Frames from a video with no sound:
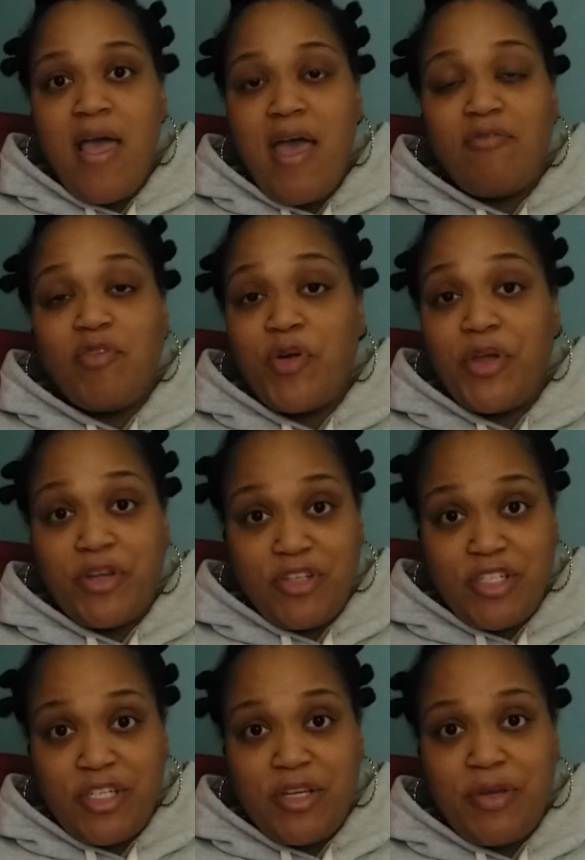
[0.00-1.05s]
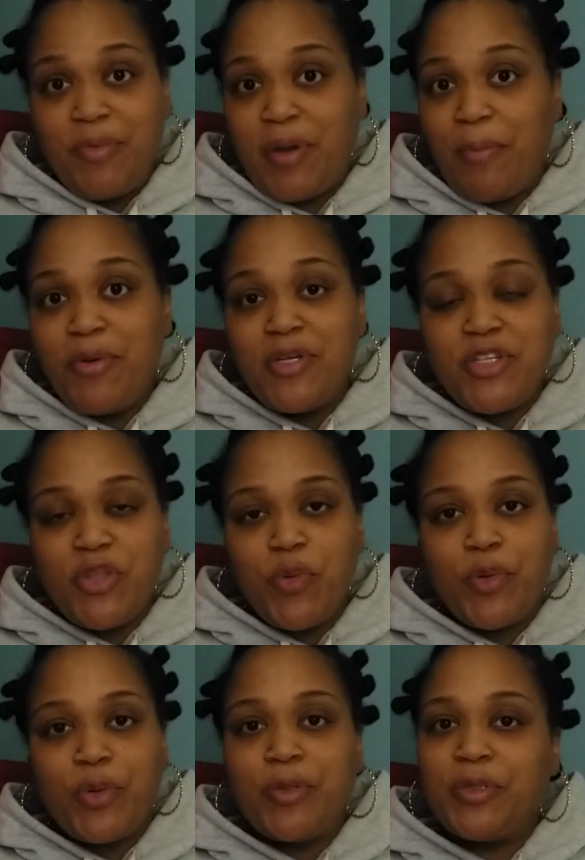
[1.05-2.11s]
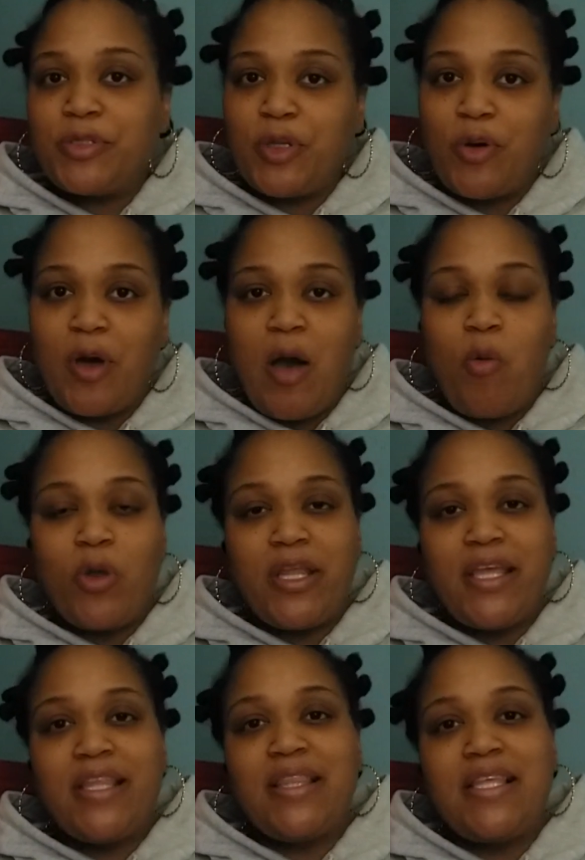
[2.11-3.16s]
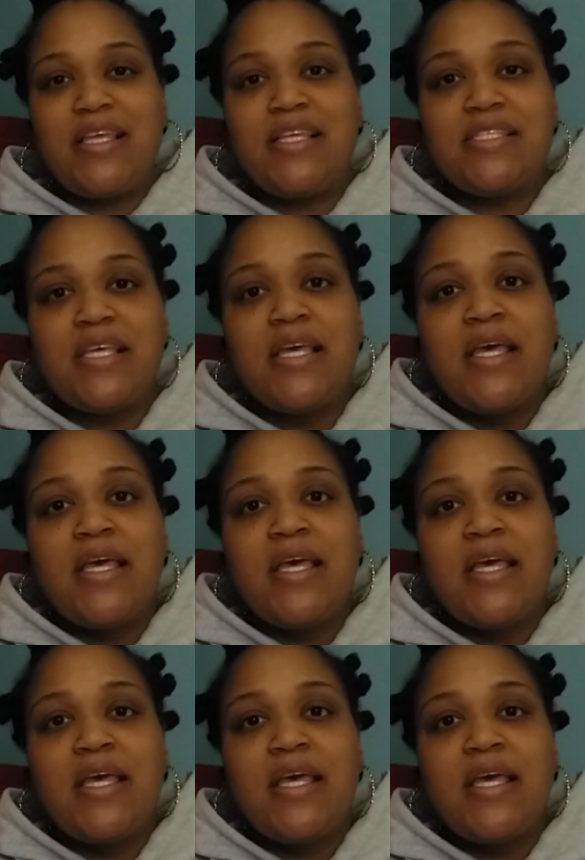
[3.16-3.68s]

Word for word: have no energy. But I'm pushing through. So I want to get these